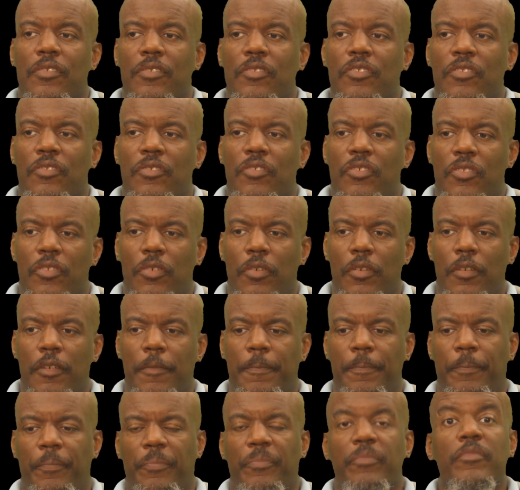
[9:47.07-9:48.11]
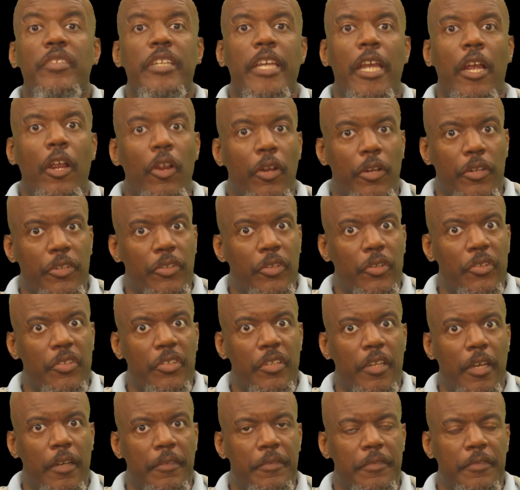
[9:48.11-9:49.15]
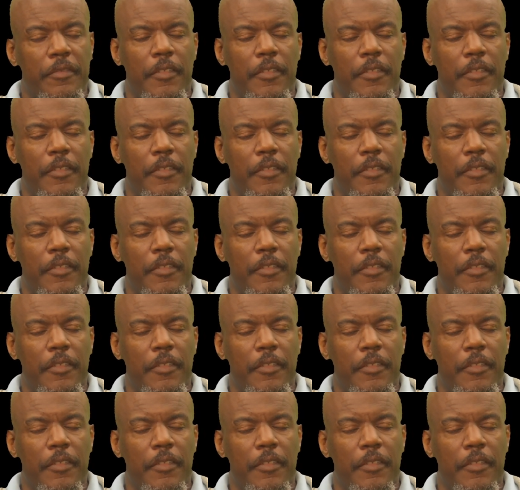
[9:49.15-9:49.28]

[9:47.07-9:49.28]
just good character stuff.